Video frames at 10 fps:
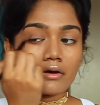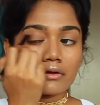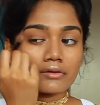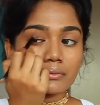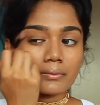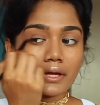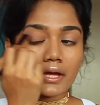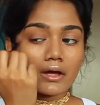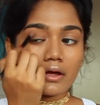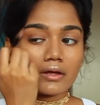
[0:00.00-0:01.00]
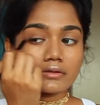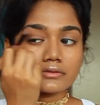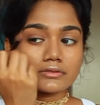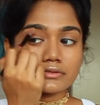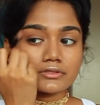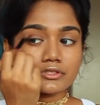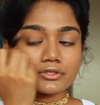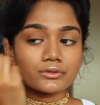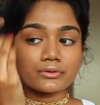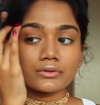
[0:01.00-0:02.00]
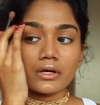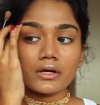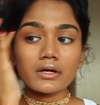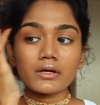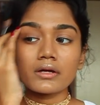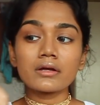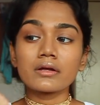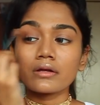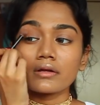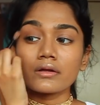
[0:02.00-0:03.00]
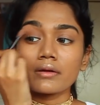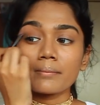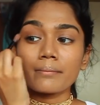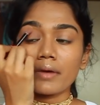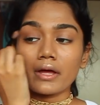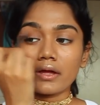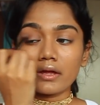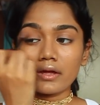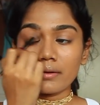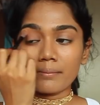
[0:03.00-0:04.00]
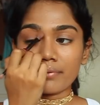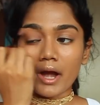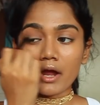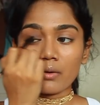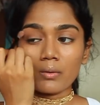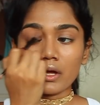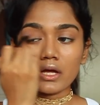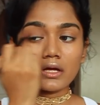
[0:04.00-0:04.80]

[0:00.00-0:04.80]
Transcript: all the way to my brow